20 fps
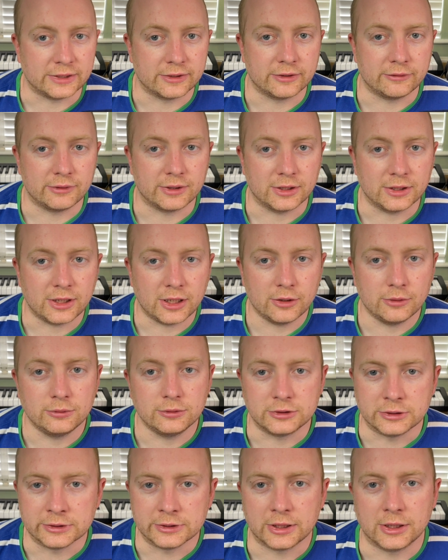there are
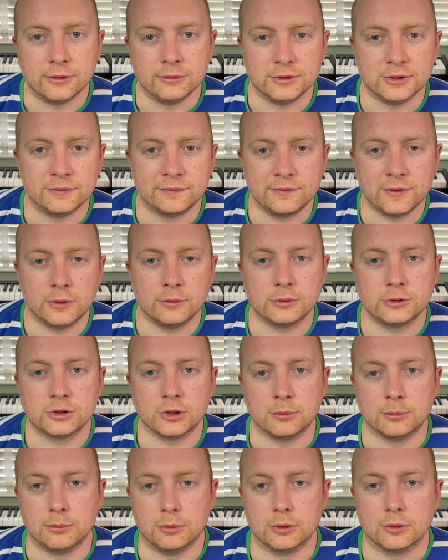loads and loads of folk
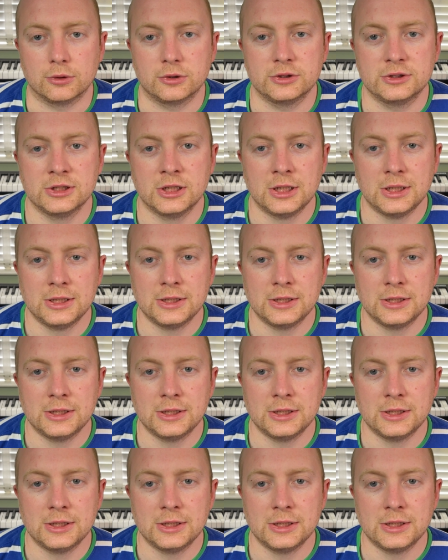song books